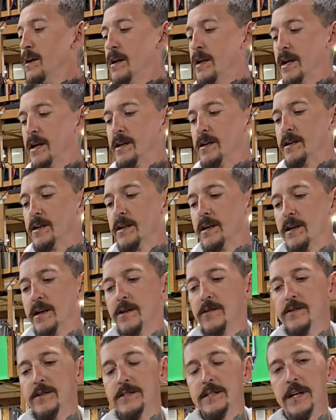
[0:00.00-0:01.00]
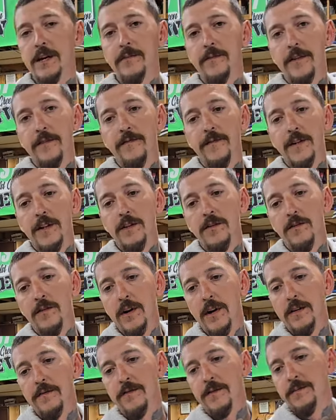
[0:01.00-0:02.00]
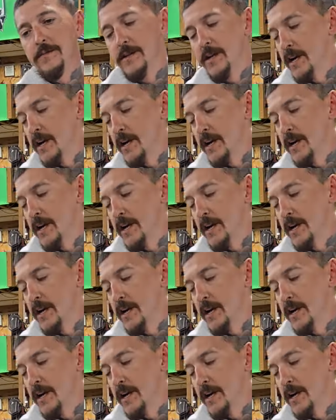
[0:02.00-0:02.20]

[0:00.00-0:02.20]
and I always get my filler rod from